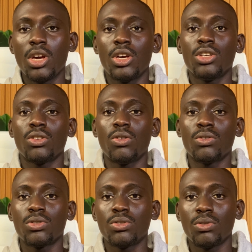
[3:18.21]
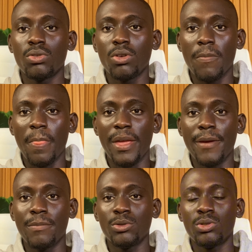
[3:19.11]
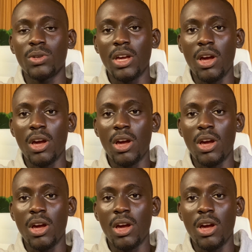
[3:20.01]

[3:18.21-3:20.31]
It's also able to